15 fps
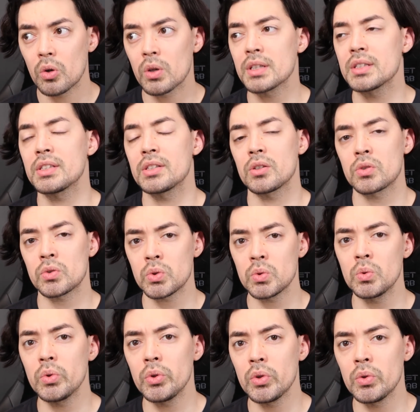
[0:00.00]
Or is it a
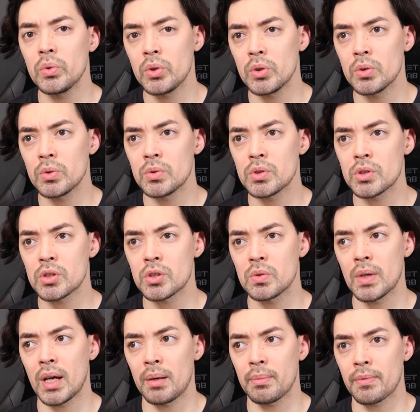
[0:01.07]
tool you use
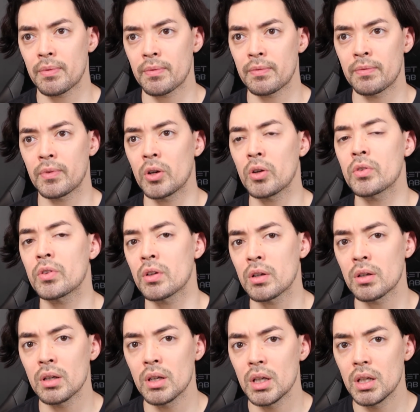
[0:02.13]
to help
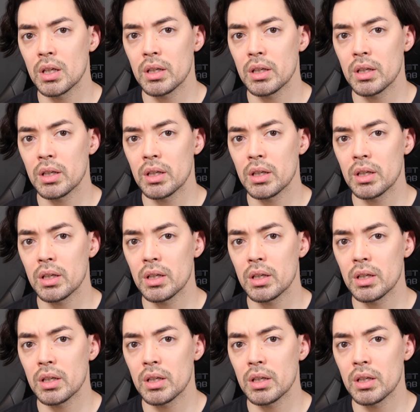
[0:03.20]
further